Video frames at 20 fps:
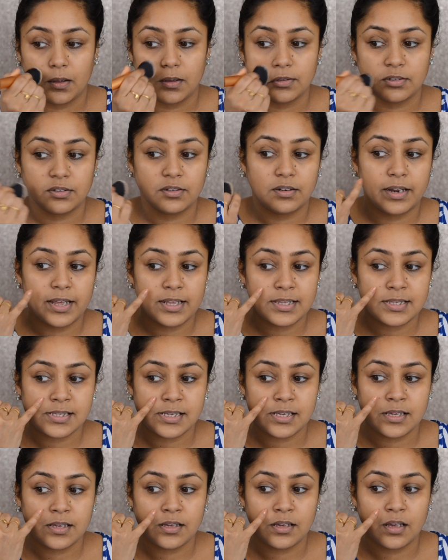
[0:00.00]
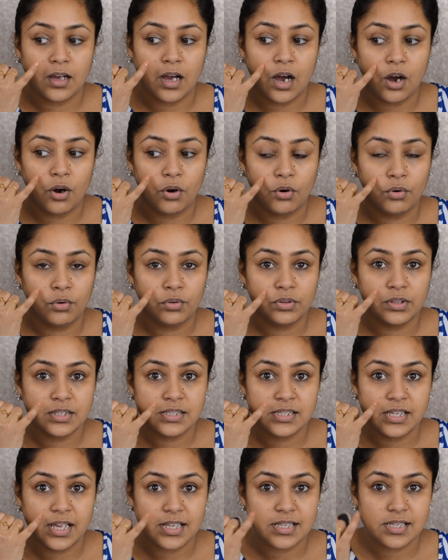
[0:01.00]
So let's see how
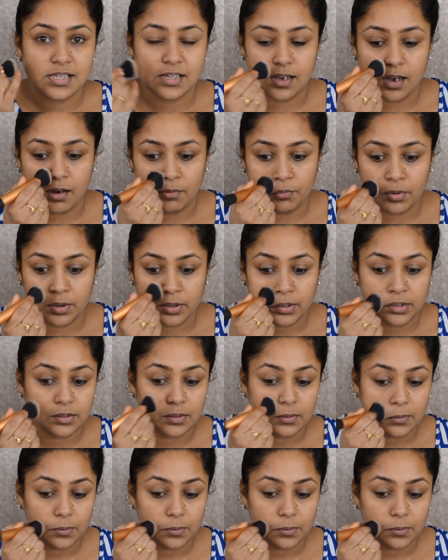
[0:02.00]
this gets covered.